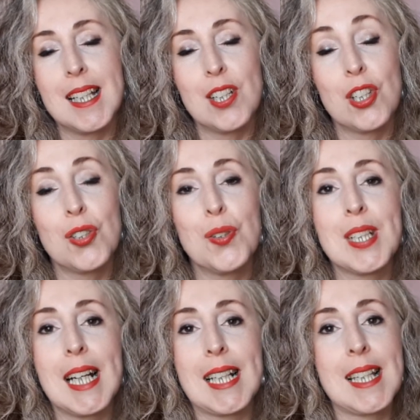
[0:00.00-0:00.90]
that
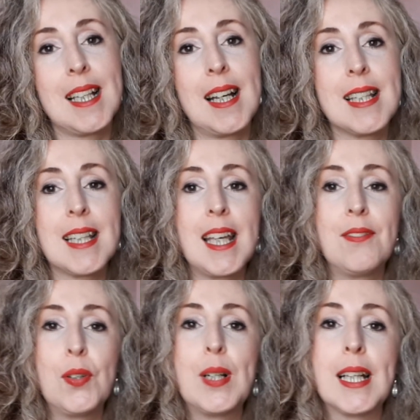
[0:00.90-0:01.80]
short exercise,
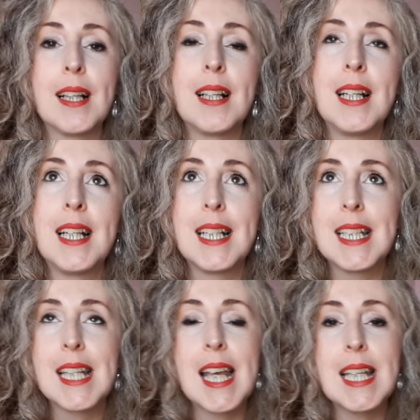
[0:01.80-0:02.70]
gave you a little
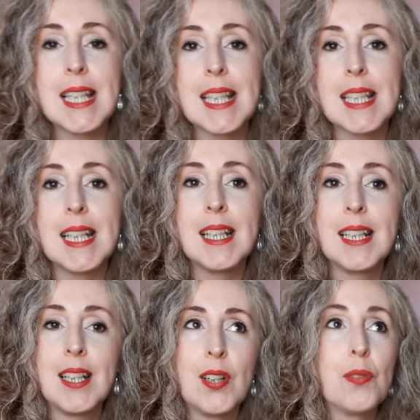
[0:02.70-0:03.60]
taster
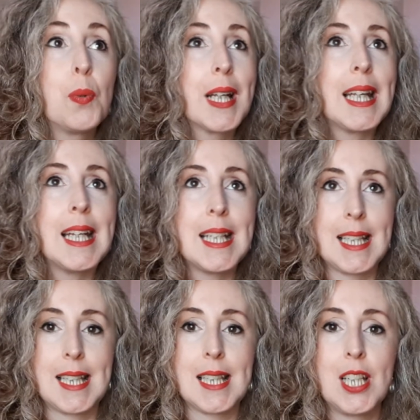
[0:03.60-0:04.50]
of what it
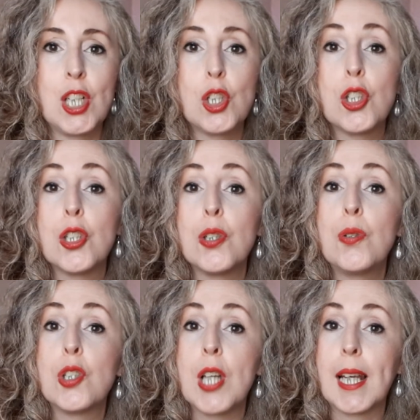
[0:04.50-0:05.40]
is
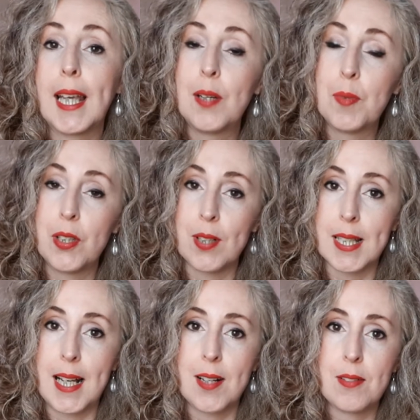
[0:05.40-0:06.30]
to check in with
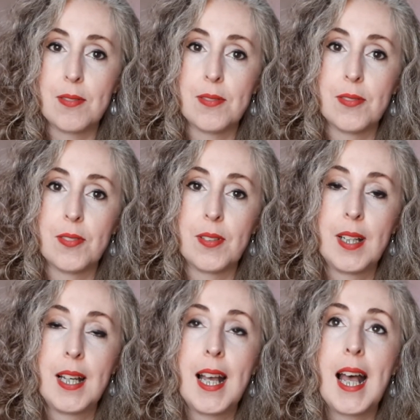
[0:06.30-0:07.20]
yourself
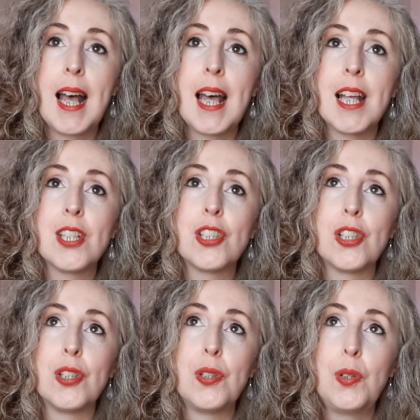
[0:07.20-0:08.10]
and
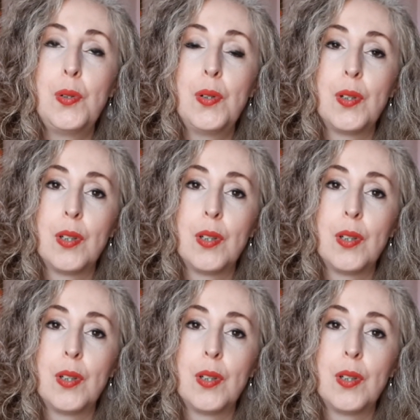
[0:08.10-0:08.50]
to